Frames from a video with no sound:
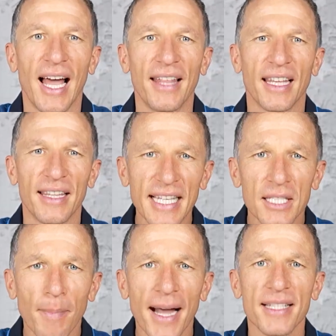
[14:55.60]
And
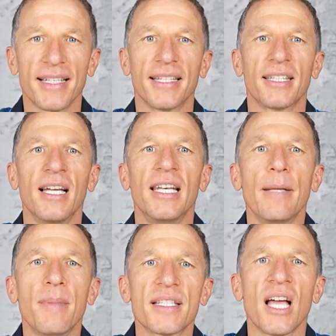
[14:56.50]
this mindset
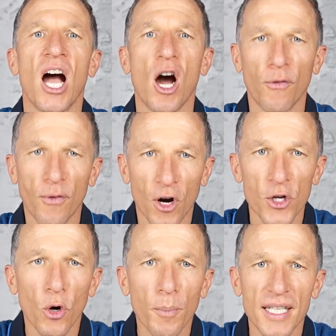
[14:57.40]
limits how far
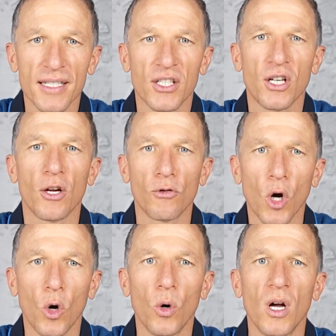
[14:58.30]
your business can
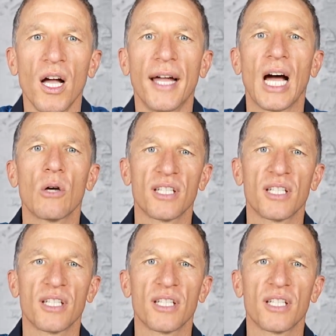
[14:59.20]
grow and how